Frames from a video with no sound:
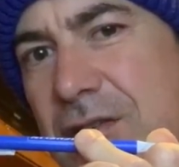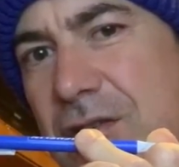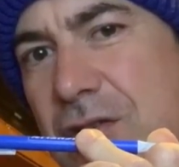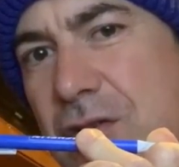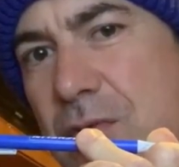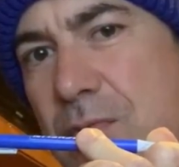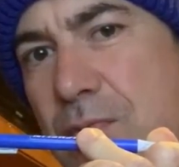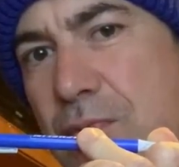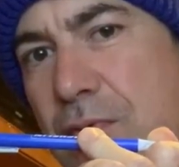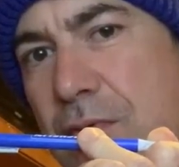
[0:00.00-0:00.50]

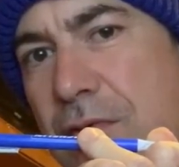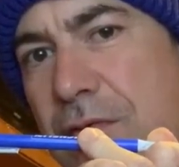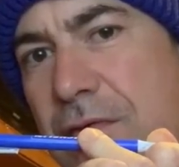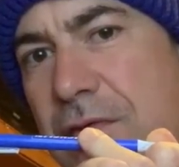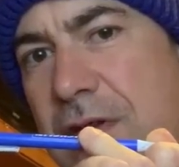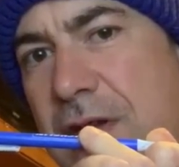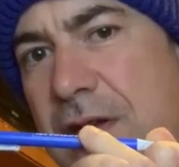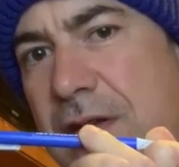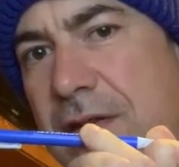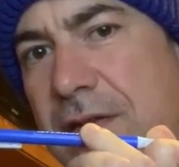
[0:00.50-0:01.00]
to
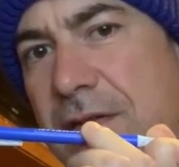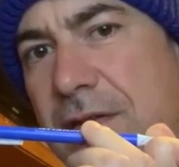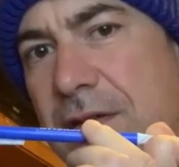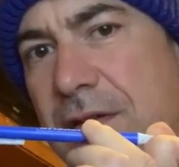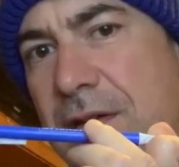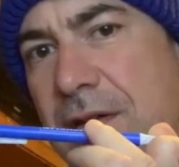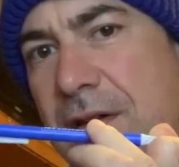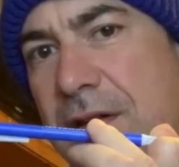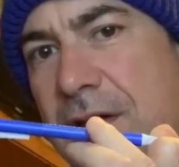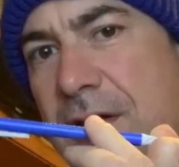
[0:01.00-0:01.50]
prevent
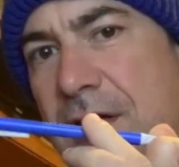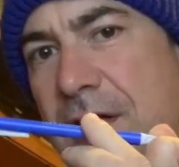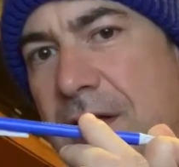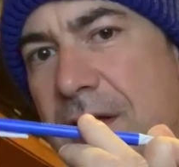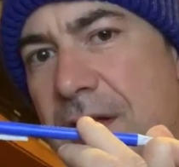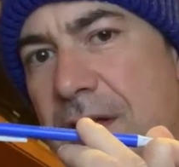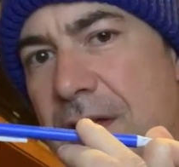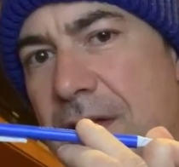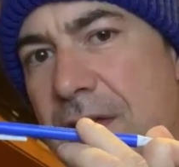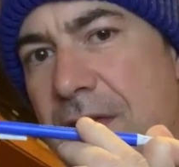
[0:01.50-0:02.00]

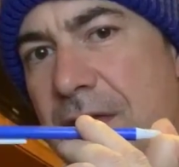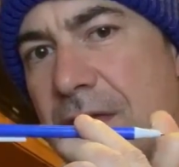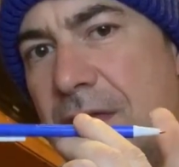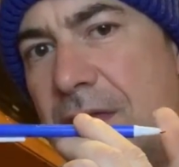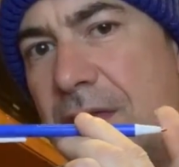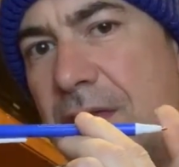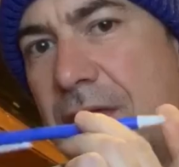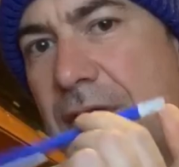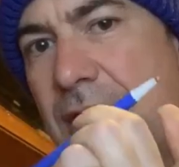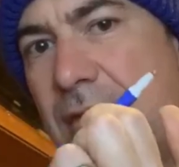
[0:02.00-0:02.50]

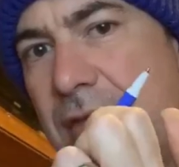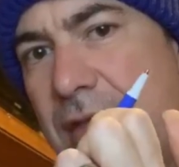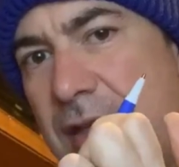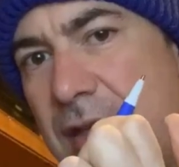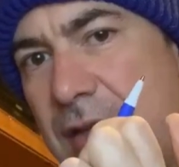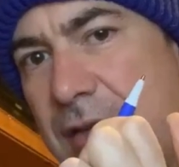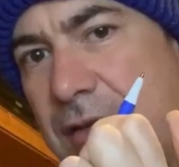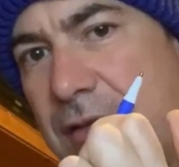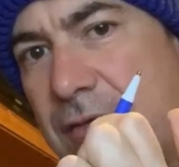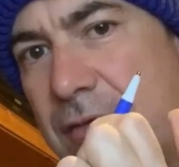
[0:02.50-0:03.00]

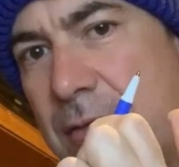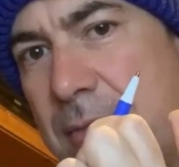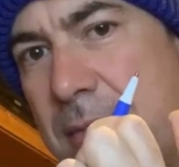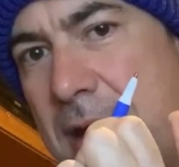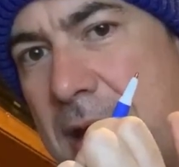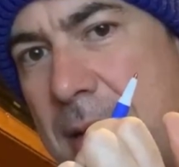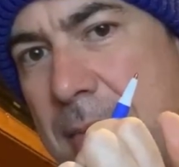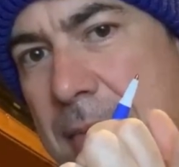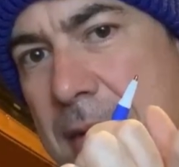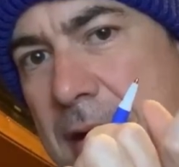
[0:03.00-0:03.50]
this from
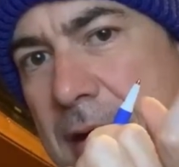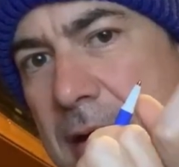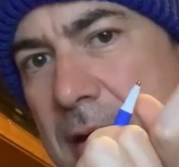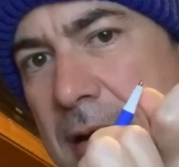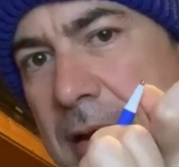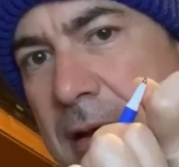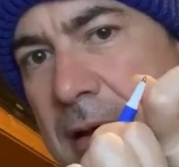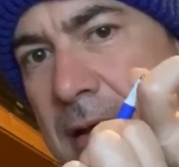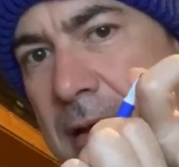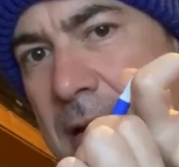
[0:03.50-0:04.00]
happening.
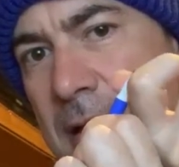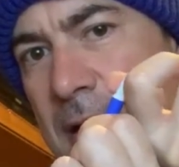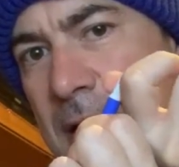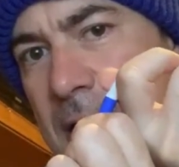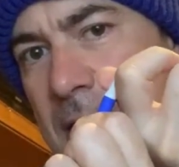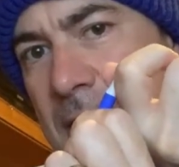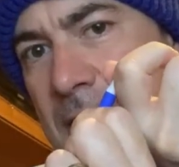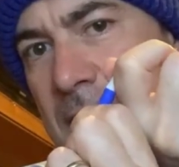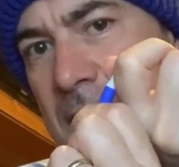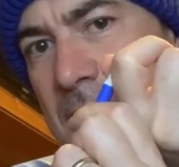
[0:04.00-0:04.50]

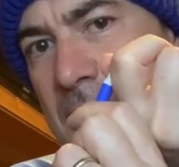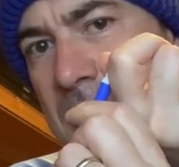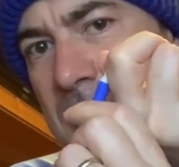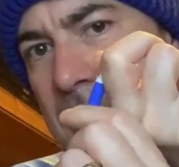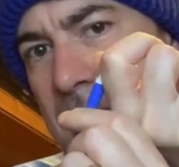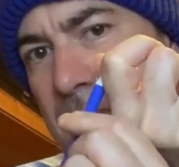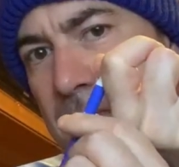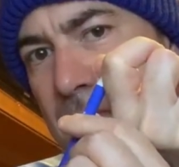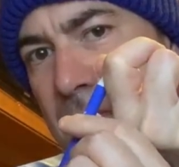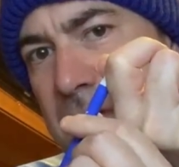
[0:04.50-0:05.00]

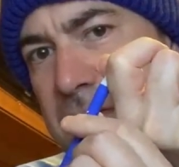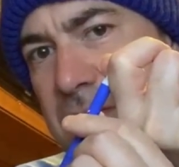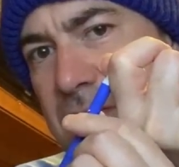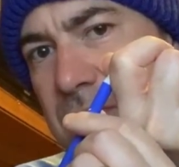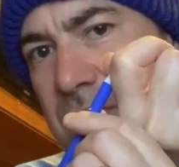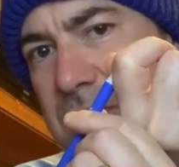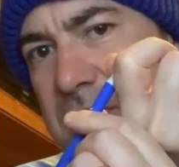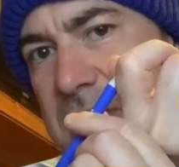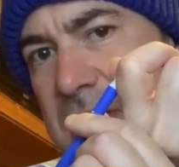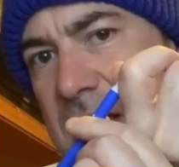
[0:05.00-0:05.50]

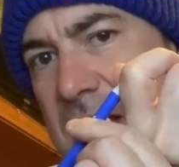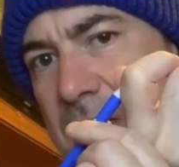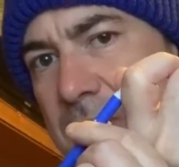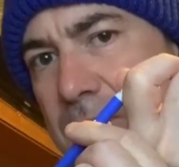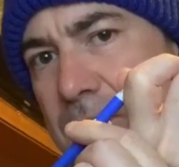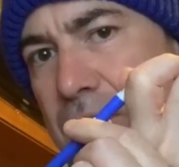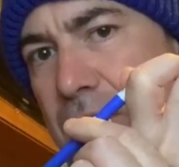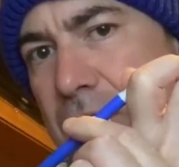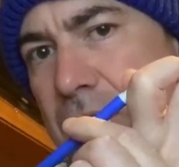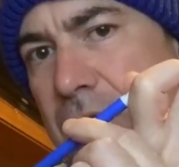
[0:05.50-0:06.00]
Muscles
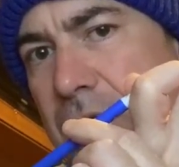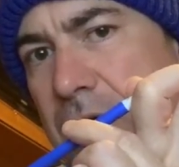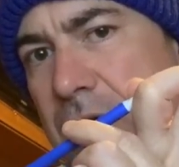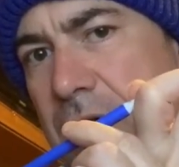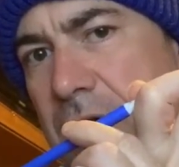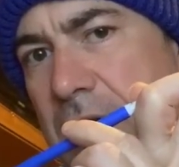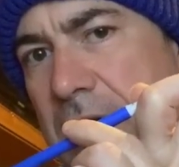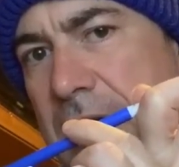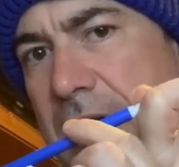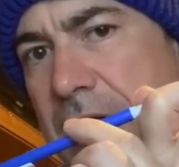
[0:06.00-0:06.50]
that
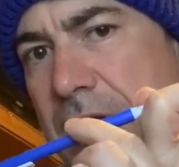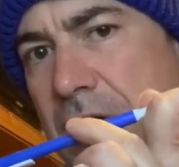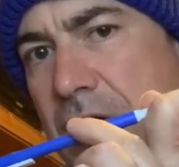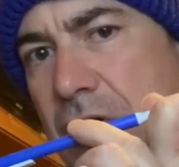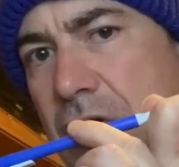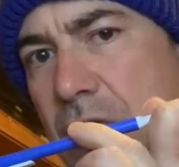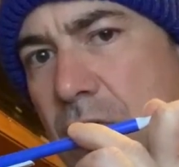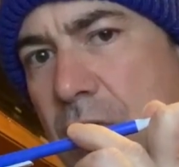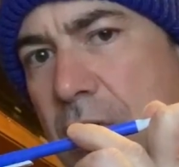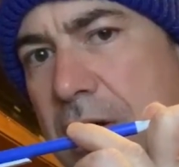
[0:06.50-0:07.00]
pull in the
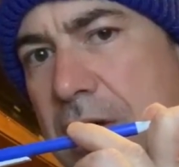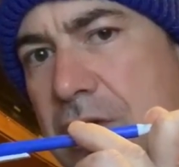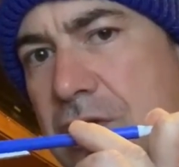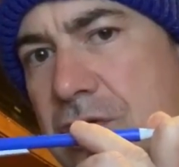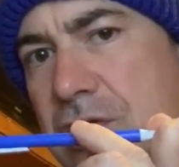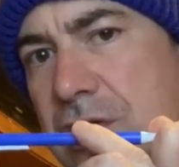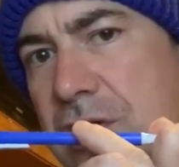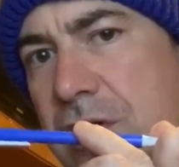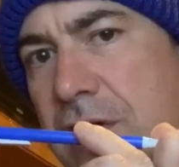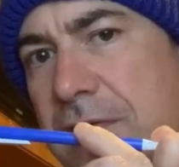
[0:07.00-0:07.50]

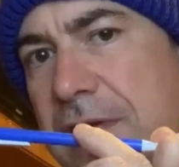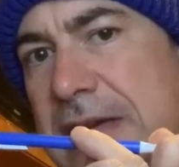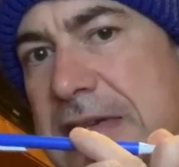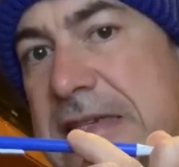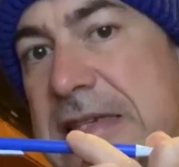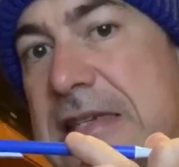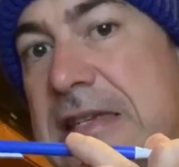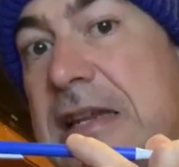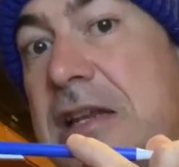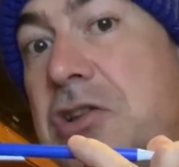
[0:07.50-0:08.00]
direction of
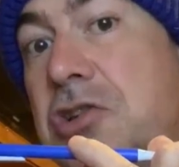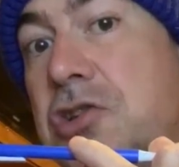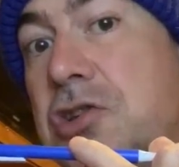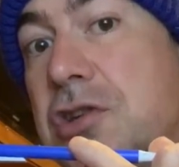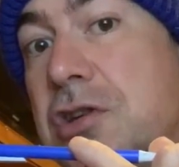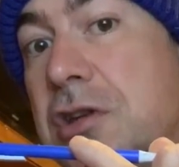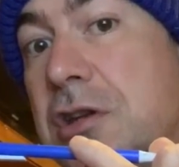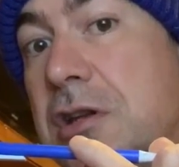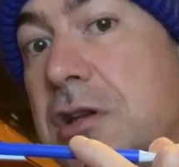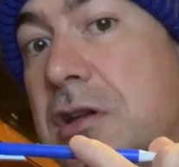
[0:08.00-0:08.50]

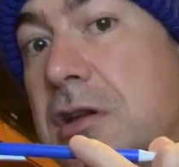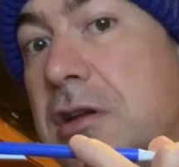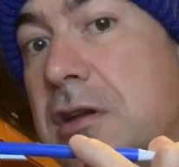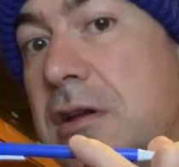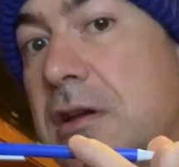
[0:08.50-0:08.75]
extension